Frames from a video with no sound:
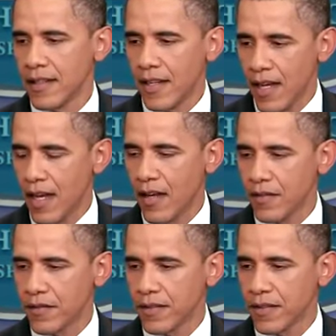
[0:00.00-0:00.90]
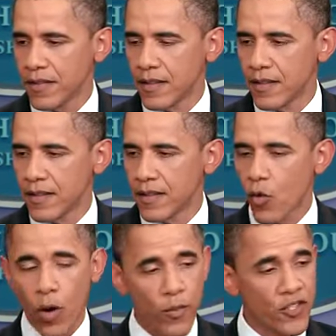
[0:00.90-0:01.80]
of
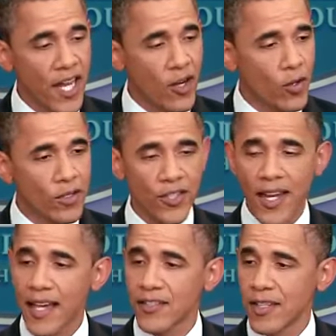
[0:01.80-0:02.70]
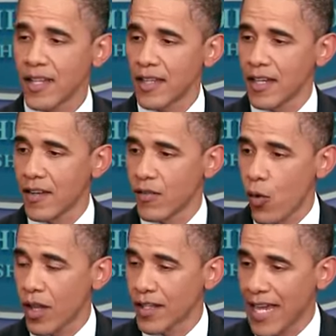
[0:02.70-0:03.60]
corporate jet owners, it asks nothing of
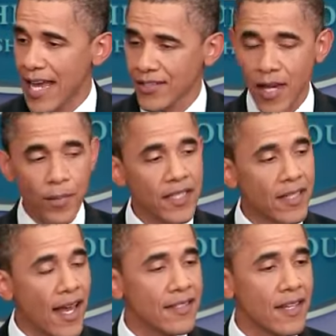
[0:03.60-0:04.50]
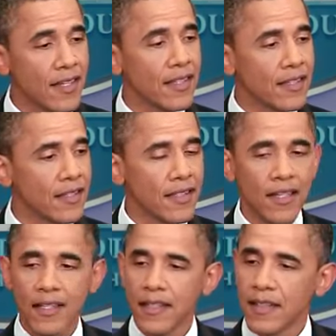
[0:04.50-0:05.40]
oil and gas companies, it asks nothing
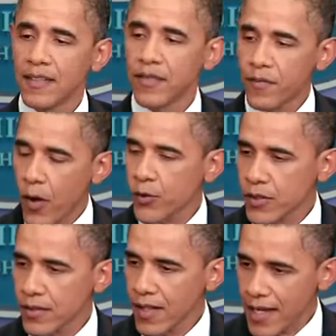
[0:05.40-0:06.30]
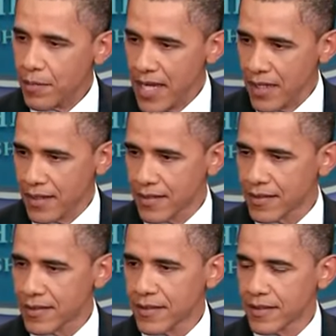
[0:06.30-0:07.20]
from folks like me,
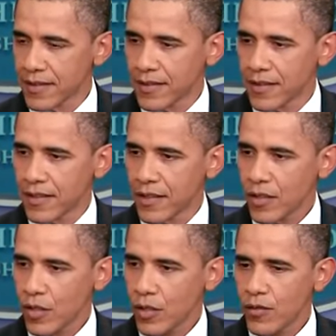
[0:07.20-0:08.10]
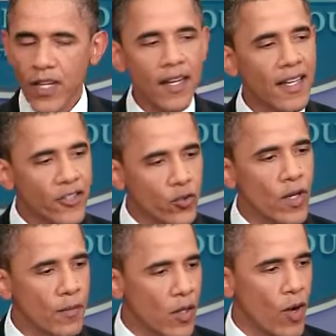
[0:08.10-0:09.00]
who've done
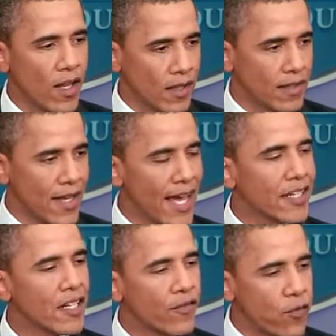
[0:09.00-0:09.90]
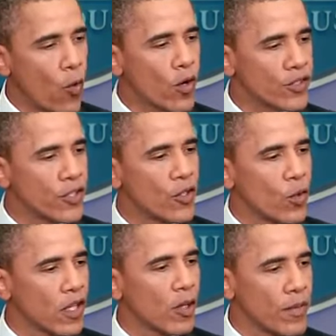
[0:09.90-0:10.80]
extremely well and can afford to do a
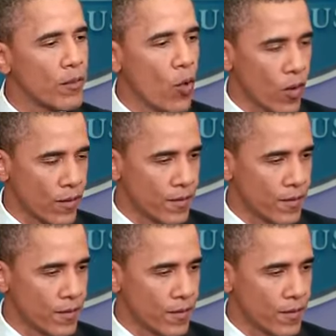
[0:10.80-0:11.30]
little bit more.